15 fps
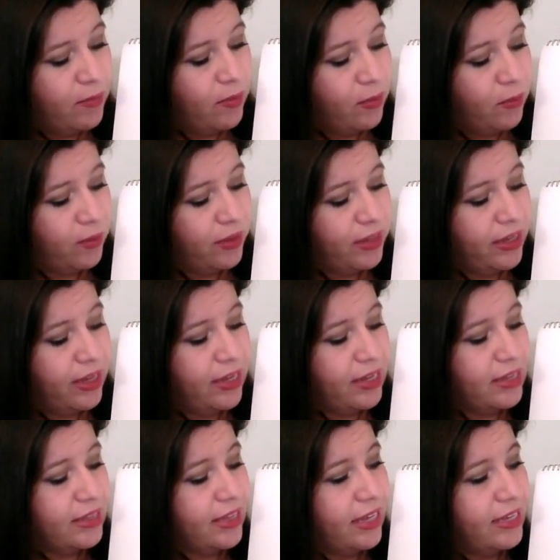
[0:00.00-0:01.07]
where
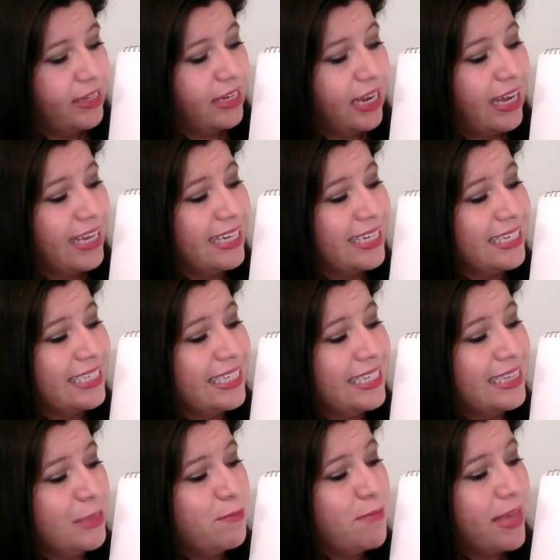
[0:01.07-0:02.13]
they
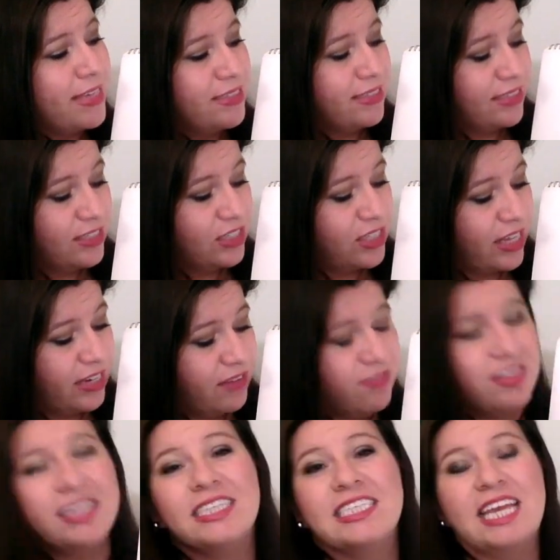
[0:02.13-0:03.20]
get the message that if
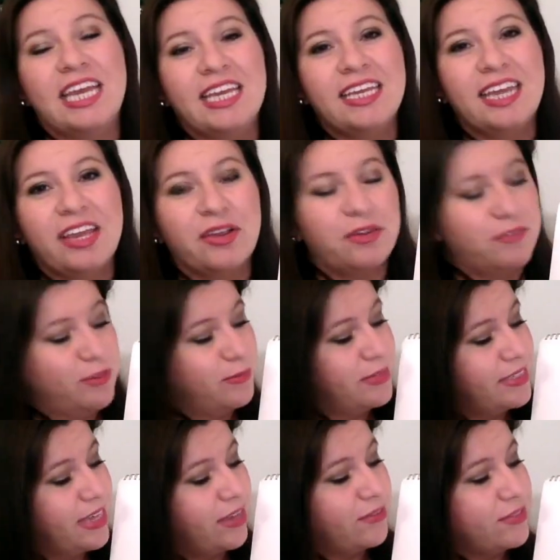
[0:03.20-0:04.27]
they take care of
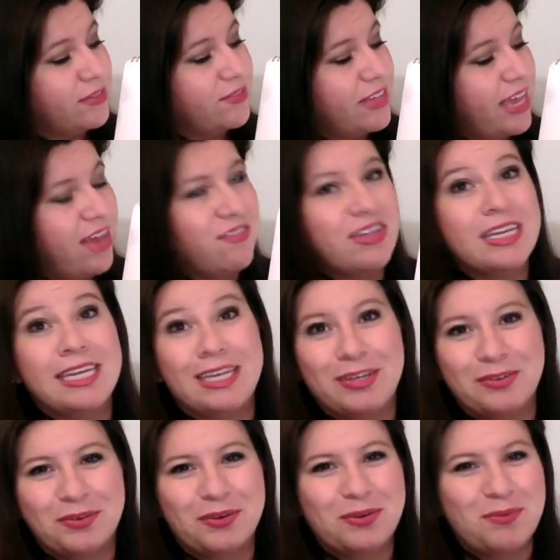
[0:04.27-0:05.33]
themselves, if they have a
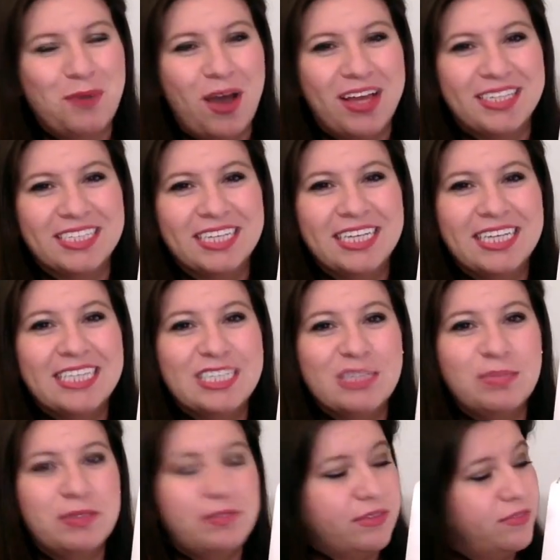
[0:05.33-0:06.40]
need or a want to
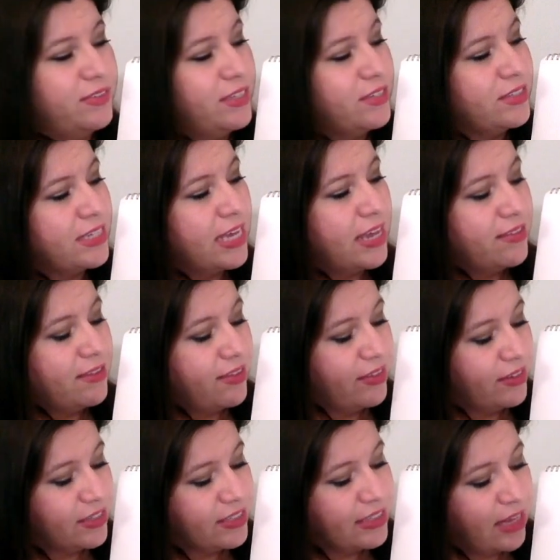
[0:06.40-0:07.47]
be fulfilled, that
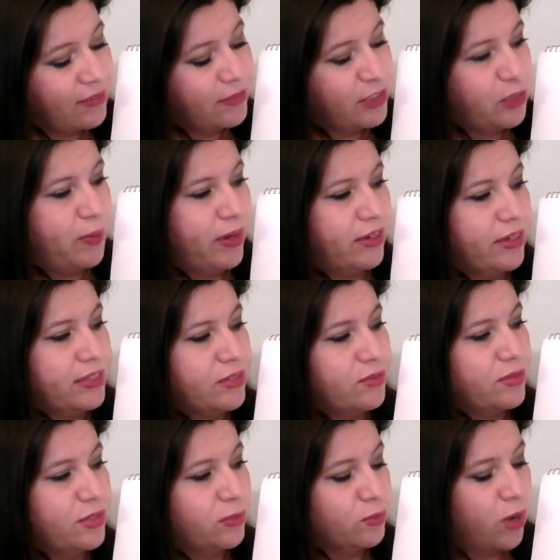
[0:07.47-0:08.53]
they're selfish parents
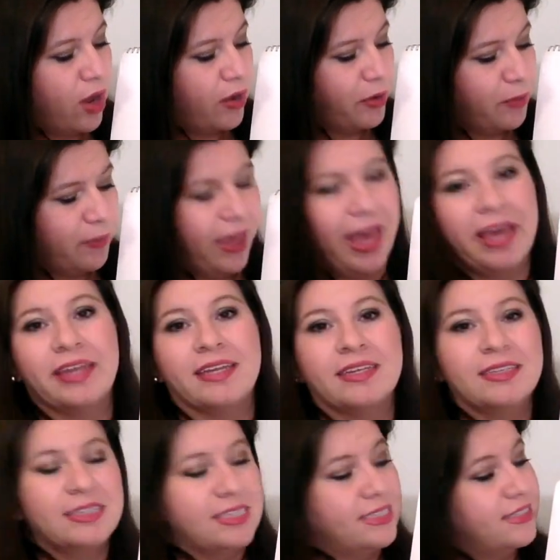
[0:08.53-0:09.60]
or they're wrong or bad.
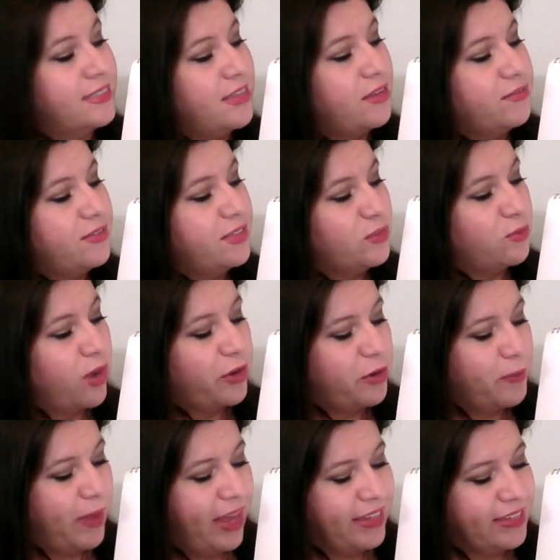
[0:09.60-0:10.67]
Selfish, wrong or
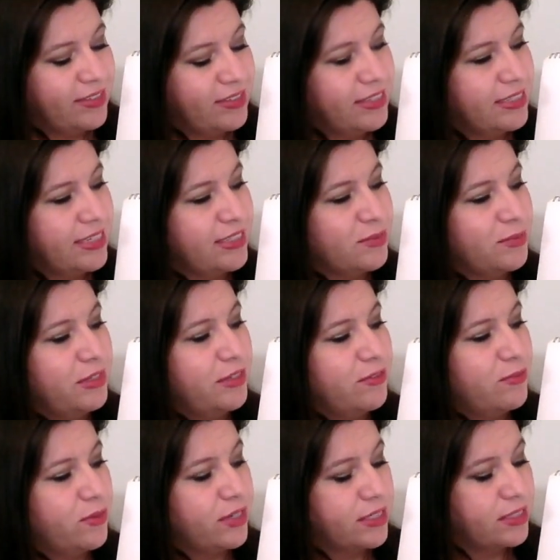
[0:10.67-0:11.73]
bad. So this gets
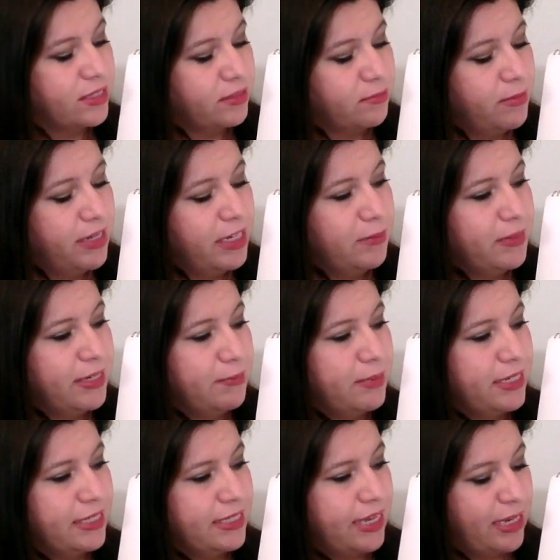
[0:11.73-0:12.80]
reinforced many, many,
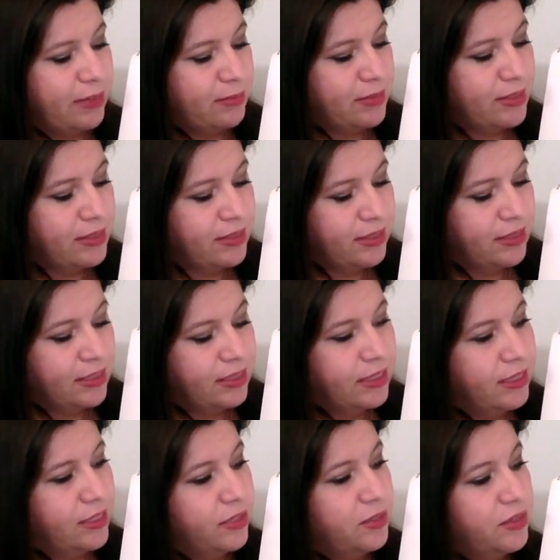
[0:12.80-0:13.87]
many times.
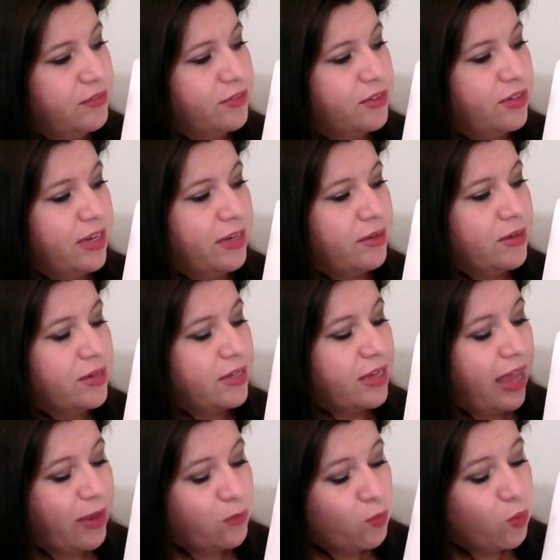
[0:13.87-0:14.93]
You know, if you're at
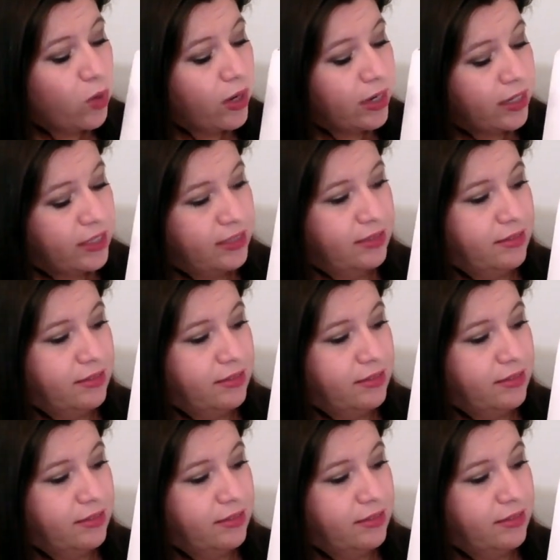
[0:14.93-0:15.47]
work